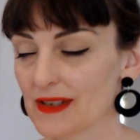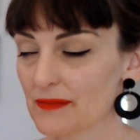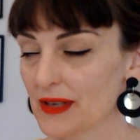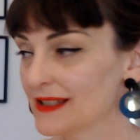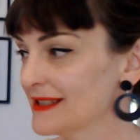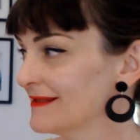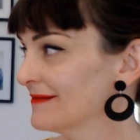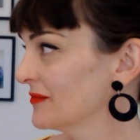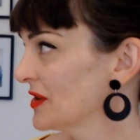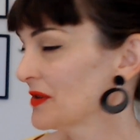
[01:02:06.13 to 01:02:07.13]
big,
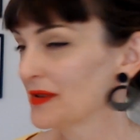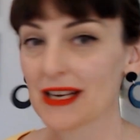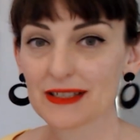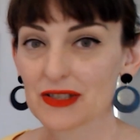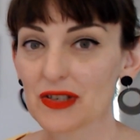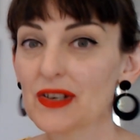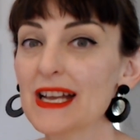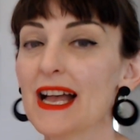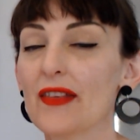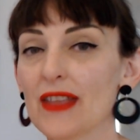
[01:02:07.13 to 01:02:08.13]
what you like to do,
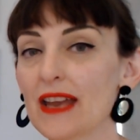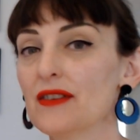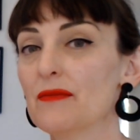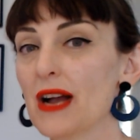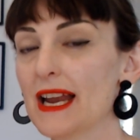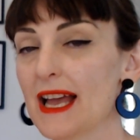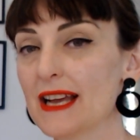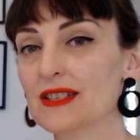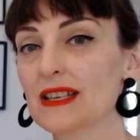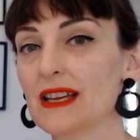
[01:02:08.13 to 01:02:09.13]
then you might
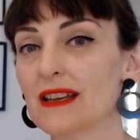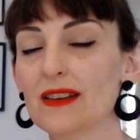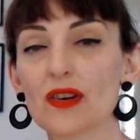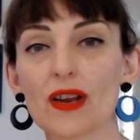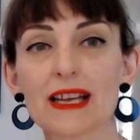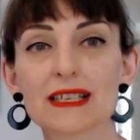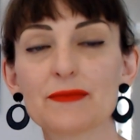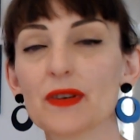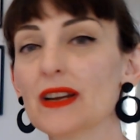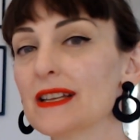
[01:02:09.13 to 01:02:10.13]
actually, you know,
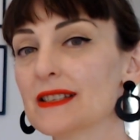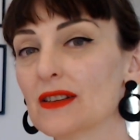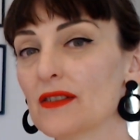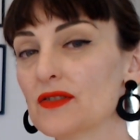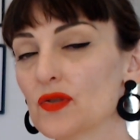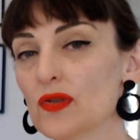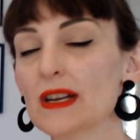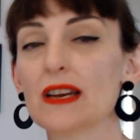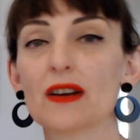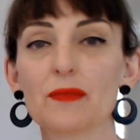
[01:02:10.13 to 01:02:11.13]
experience a lot of
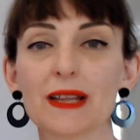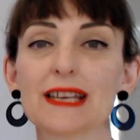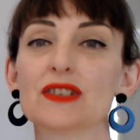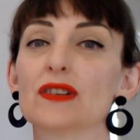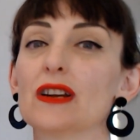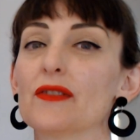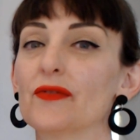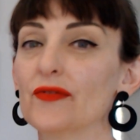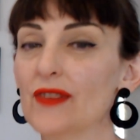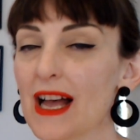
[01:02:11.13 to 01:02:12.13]
joy, a lot of pleasure, a lot of
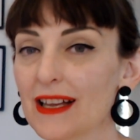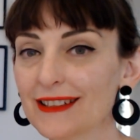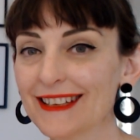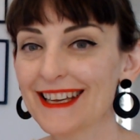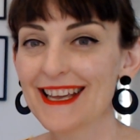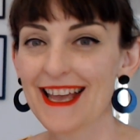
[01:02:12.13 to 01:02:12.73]
fun,